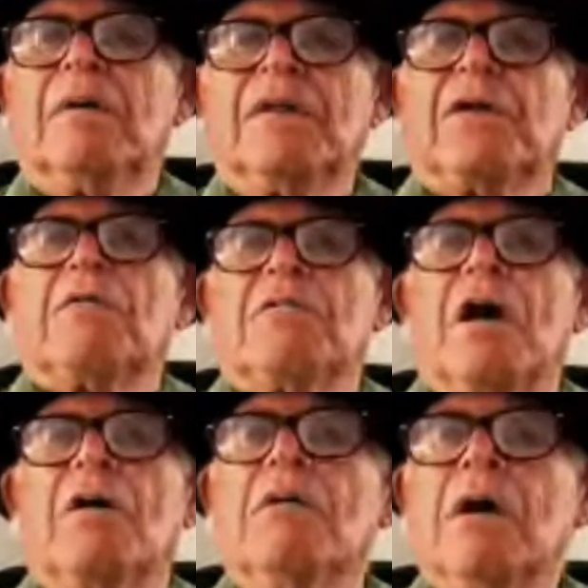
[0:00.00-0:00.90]
They don't
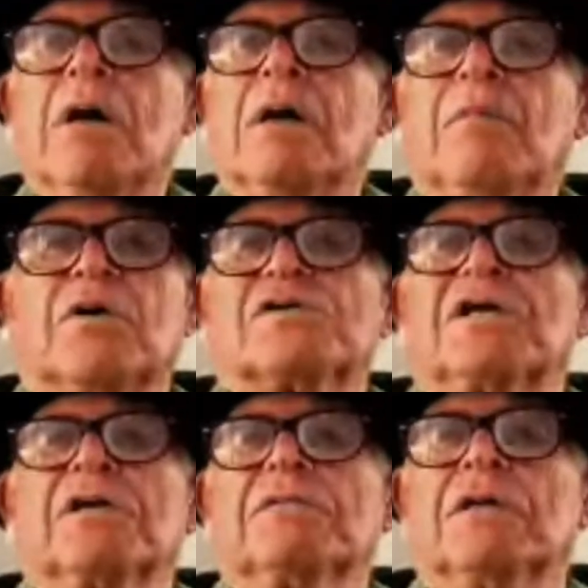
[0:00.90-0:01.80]
know because they
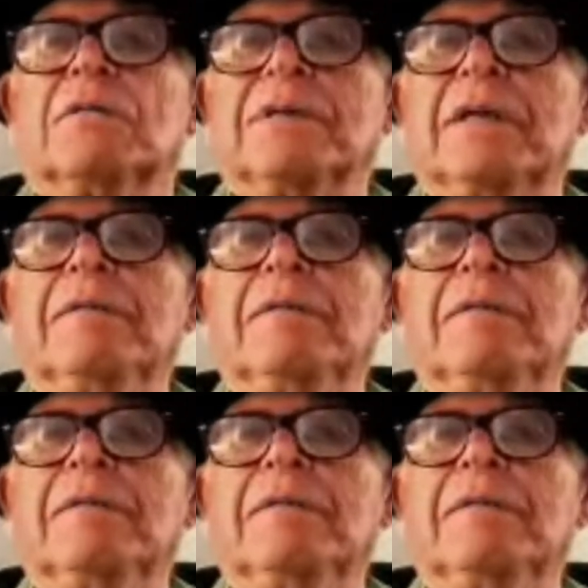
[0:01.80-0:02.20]
don't know me.